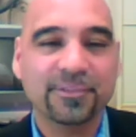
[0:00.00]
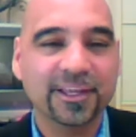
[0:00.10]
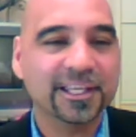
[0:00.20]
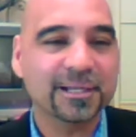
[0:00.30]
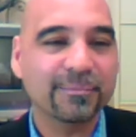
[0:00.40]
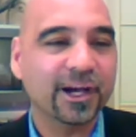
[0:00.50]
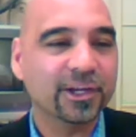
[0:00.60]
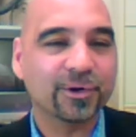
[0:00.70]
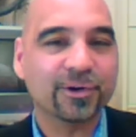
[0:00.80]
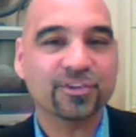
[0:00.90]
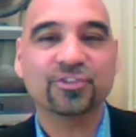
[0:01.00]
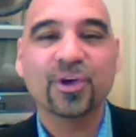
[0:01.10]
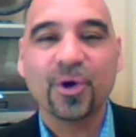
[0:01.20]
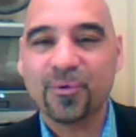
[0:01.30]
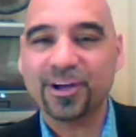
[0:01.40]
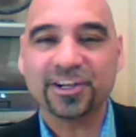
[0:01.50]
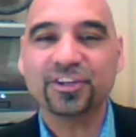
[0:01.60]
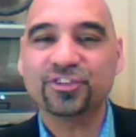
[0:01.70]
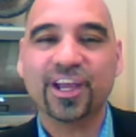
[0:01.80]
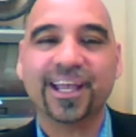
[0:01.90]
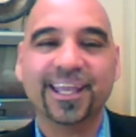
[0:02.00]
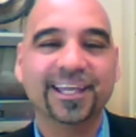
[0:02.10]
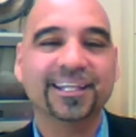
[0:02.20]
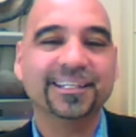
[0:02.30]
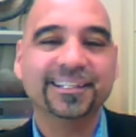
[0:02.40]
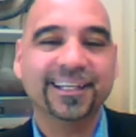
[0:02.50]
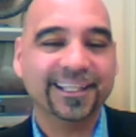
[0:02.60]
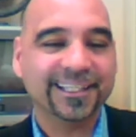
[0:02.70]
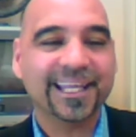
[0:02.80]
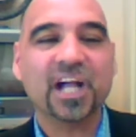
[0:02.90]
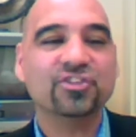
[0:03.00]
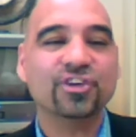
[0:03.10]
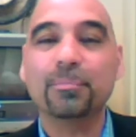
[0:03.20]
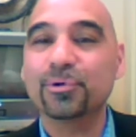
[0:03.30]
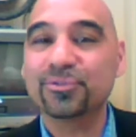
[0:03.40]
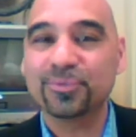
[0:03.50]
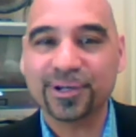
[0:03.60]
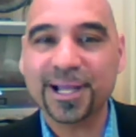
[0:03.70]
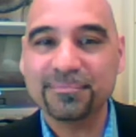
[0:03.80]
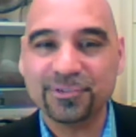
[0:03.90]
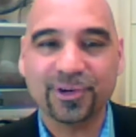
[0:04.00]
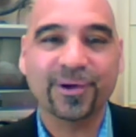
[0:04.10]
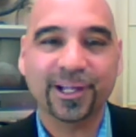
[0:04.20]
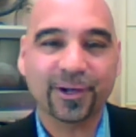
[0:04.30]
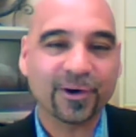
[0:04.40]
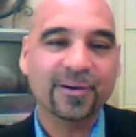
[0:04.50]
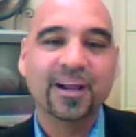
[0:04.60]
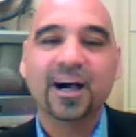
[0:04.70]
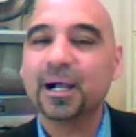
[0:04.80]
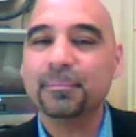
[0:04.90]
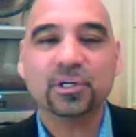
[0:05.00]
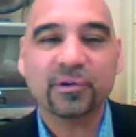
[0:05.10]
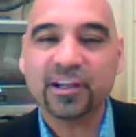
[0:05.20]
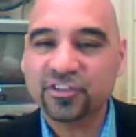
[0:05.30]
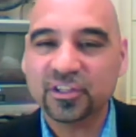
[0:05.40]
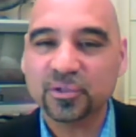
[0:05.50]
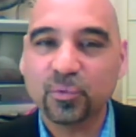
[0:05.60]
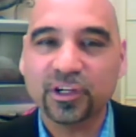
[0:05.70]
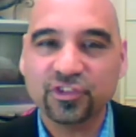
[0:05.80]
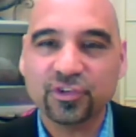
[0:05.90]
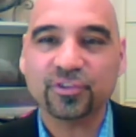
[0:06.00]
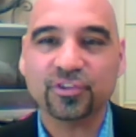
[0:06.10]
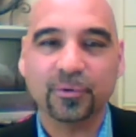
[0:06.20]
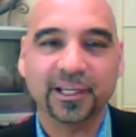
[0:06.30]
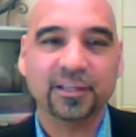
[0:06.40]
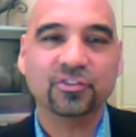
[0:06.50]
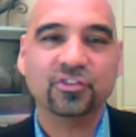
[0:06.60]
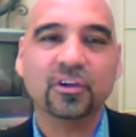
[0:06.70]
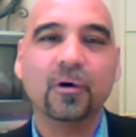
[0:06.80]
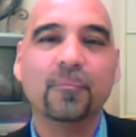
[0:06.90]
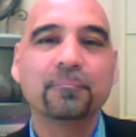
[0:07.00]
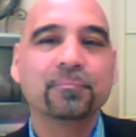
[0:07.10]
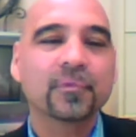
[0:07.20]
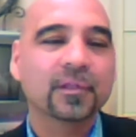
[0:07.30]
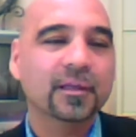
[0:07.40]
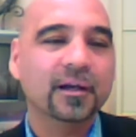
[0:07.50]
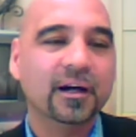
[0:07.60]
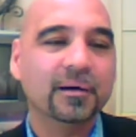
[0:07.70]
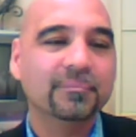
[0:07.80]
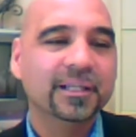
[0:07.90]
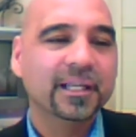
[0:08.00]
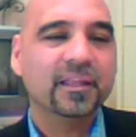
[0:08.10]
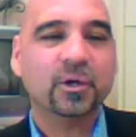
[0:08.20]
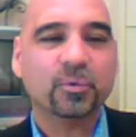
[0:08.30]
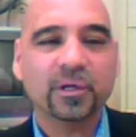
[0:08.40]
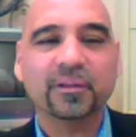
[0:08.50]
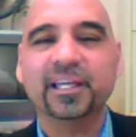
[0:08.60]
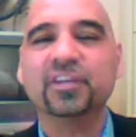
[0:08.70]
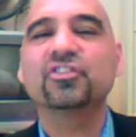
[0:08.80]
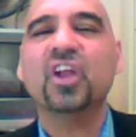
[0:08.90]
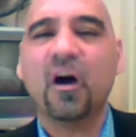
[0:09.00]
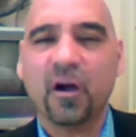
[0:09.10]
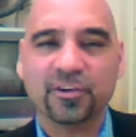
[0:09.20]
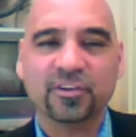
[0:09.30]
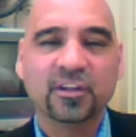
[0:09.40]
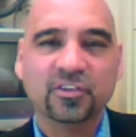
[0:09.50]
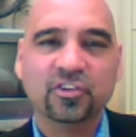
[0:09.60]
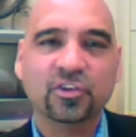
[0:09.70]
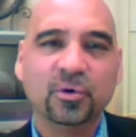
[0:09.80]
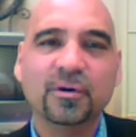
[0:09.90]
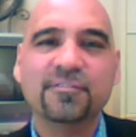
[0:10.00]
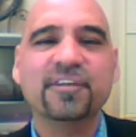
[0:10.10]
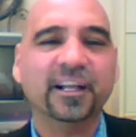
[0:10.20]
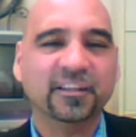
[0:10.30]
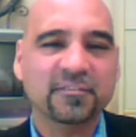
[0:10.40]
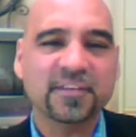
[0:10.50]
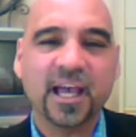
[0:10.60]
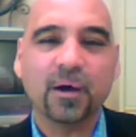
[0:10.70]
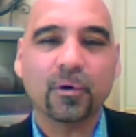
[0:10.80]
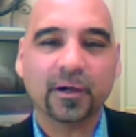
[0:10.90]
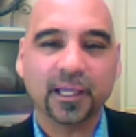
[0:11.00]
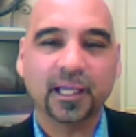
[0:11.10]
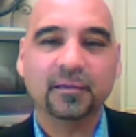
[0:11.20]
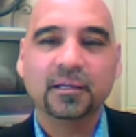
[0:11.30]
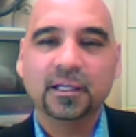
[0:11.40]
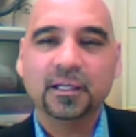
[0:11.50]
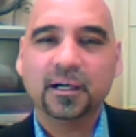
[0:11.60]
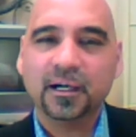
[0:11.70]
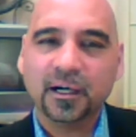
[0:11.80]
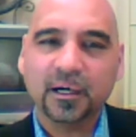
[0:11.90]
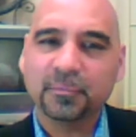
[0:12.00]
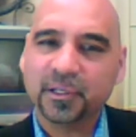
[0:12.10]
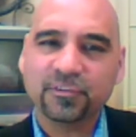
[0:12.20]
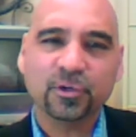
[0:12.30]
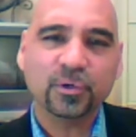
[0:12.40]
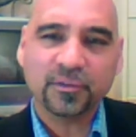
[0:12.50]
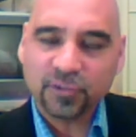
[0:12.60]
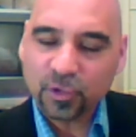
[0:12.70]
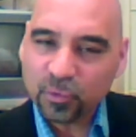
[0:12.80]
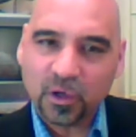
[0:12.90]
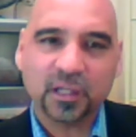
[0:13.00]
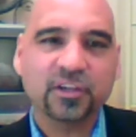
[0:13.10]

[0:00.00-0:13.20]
give a person a call and say, hey, I'm thinking about you, or just wanted to check in and, and catch up with what I'm doing, or I'm interested in what you're doing. So um, there really is an art to effective networking.